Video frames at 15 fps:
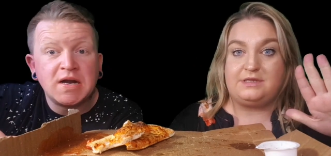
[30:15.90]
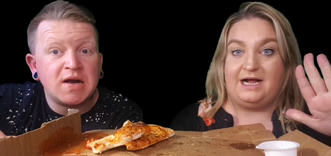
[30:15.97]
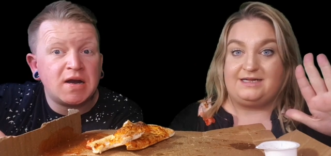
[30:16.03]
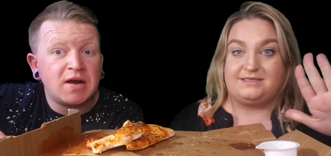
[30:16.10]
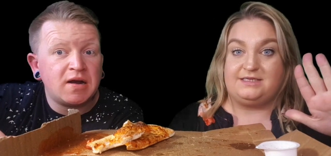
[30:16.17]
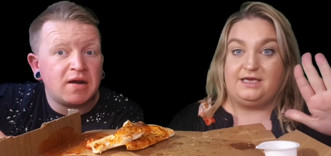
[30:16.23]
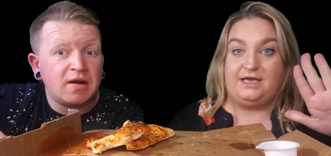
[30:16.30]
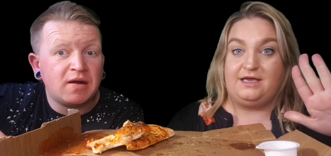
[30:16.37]

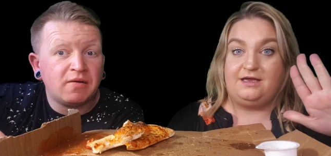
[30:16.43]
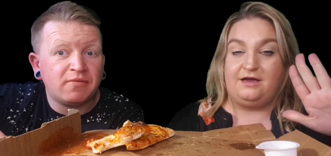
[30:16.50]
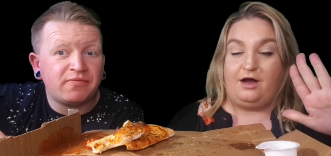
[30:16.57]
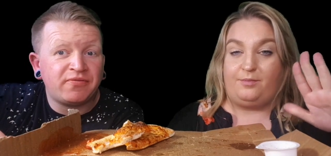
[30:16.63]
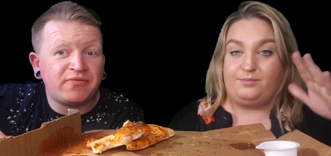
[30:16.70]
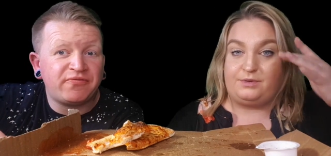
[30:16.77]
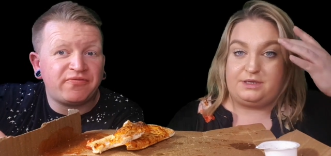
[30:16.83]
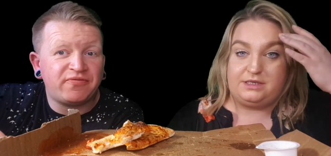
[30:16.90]
Speaker 1: that's it.
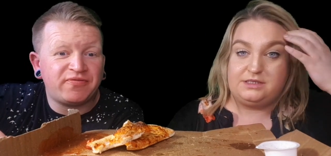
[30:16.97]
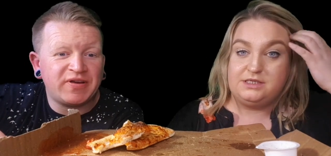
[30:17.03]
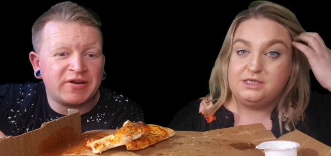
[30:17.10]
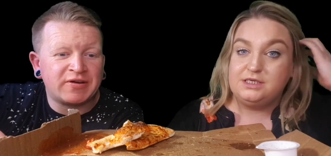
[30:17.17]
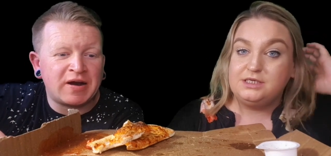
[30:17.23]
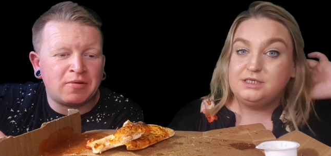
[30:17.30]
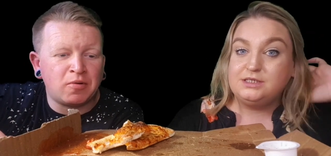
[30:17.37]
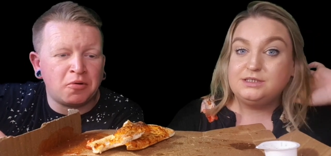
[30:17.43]

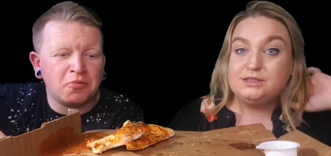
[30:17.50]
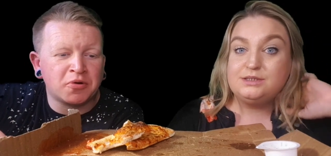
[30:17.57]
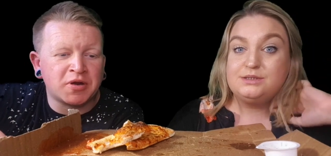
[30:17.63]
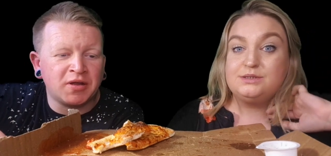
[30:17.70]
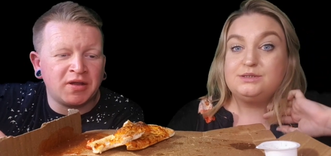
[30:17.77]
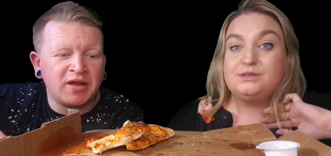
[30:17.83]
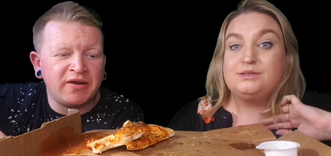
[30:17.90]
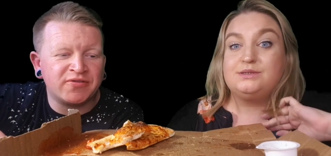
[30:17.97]
Speaker 2: Figure out what we
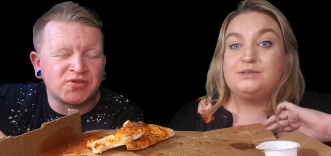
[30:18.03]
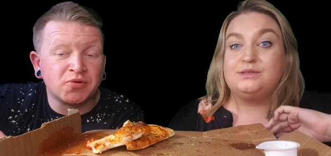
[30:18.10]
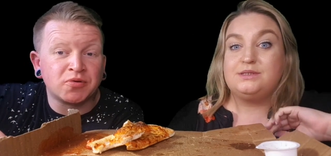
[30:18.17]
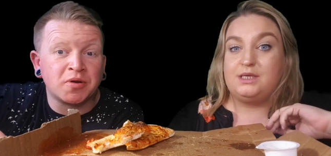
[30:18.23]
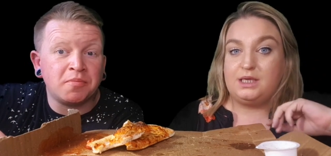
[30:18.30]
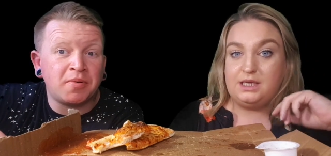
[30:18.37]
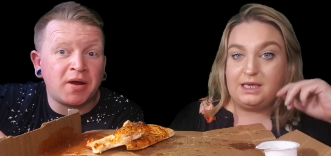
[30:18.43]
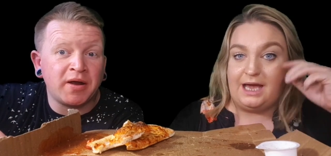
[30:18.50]
can leave so
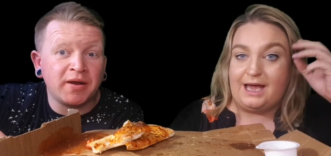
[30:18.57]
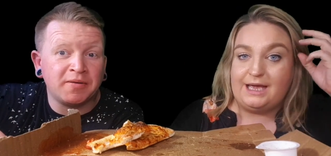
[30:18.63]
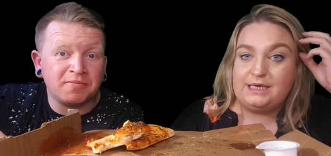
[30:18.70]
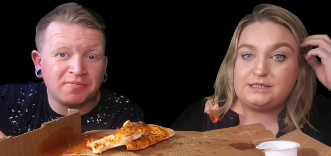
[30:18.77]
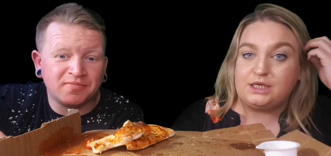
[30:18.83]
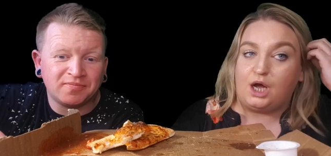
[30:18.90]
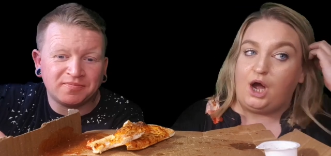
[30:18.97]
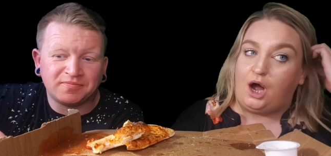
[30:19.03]
we can
Speaker 1: buy it.
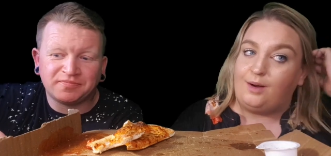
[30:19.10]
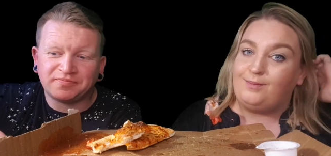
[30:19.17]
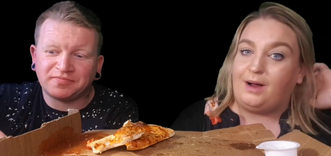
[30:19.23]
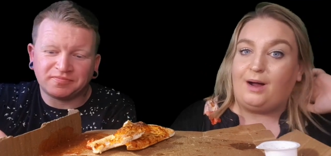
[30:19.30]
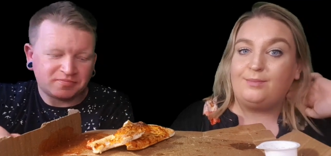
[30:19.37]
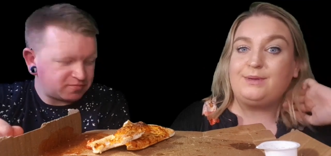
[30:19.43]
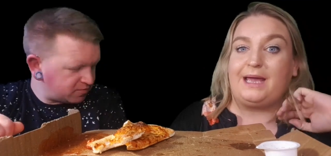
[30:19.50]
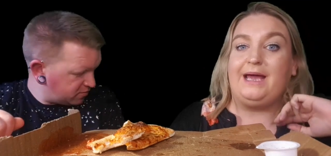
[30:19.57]
He's like,
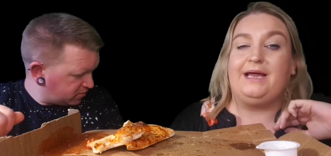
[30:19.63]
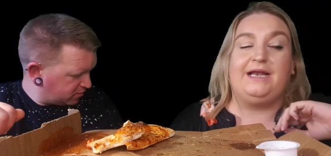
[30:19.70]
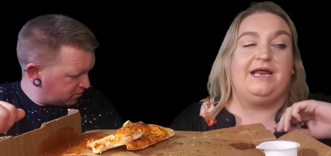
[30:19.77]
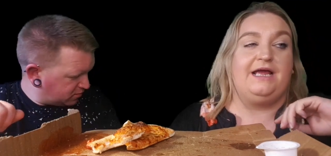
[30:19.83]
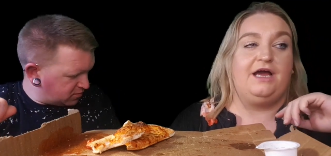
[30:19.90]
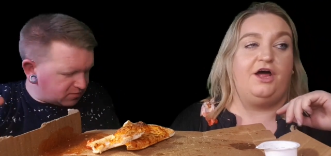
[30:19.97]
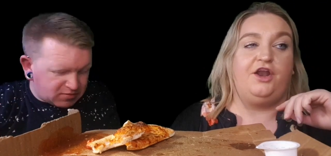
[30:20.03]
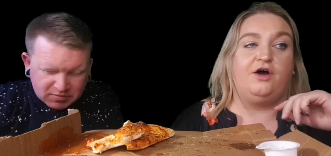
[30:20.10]
I'm getting
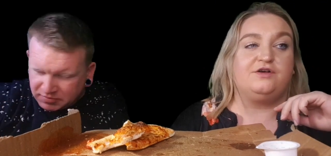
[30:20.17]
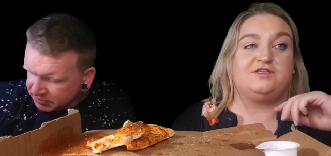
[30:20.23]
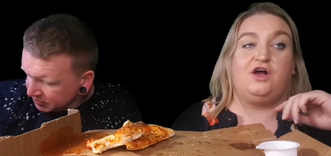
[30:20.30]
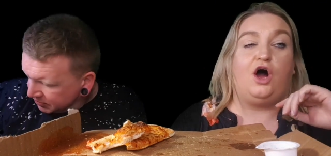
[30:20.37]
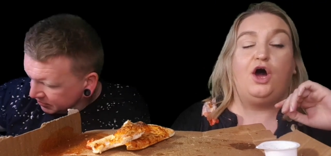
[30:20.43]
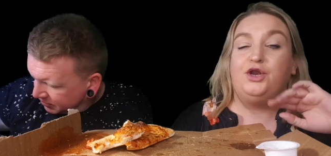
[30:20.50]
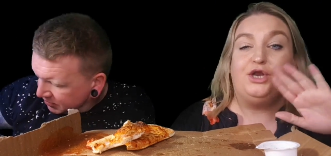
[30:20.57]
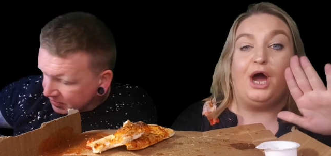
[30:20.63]
it. And I was
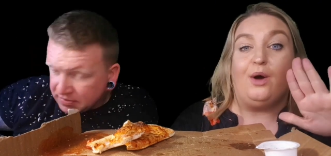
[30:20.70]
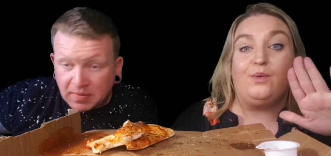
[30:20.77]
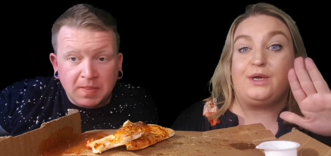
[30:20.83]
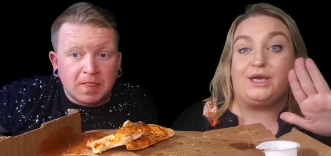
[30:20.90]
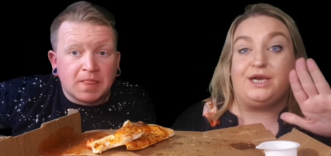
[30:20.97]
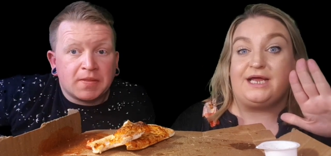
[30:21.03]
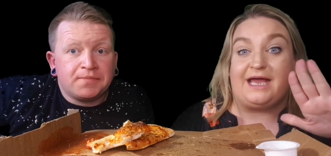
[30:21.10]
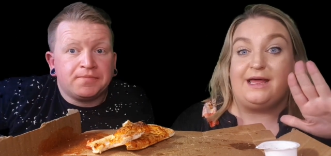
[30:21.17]
like, I know we're
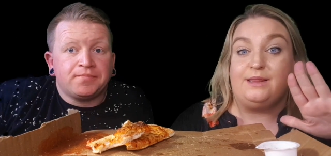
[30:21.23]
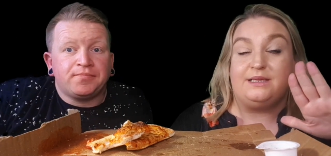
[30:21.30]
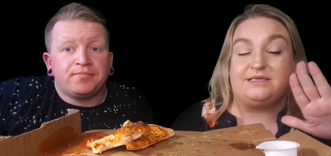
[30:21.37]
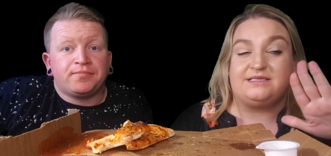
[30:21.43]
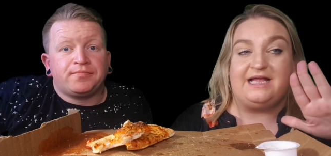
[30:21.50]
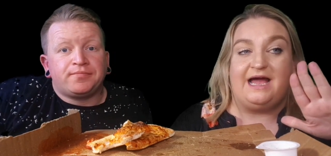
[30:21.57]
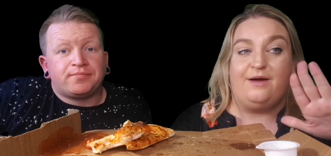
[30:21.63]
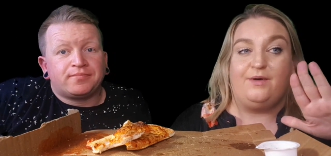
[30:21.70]
going to get
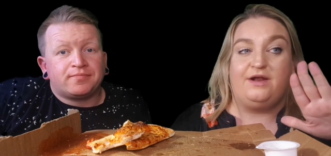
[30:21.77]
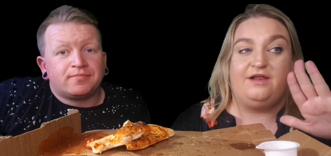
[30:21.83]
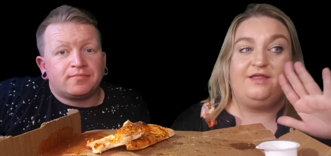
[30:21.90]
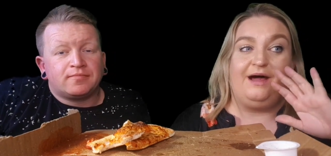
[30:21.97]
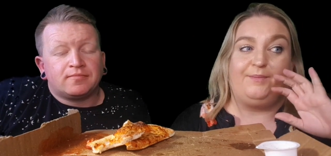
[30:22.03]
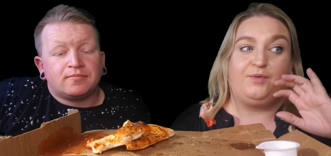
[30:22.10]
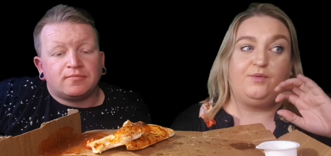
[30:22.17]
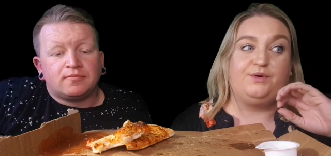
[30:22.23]
this now. And at
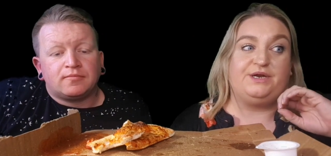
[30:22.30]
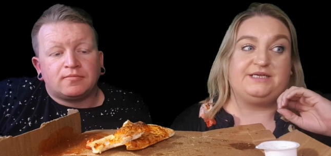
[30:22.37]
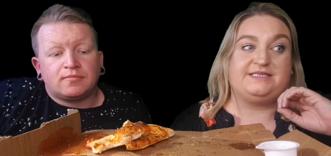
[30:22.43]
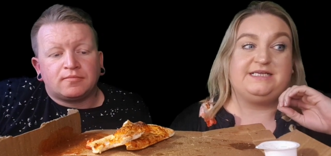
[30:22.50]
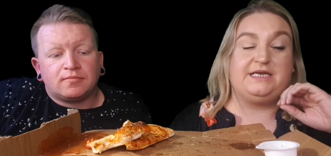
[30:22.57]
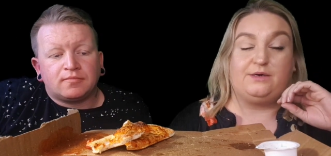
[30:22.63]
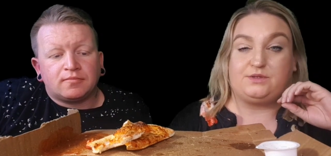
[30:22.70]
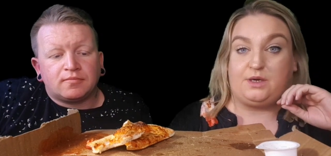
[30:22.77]
that point when I
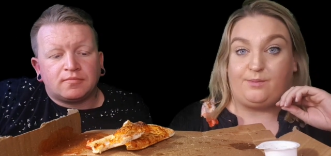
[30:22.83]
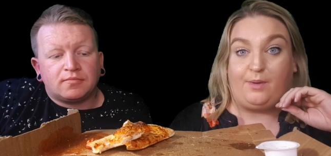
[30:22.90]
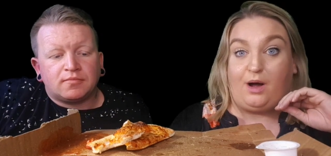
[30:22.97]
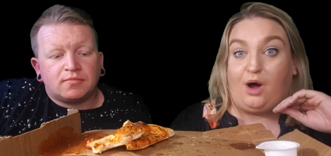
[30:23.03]
seen it, I was like,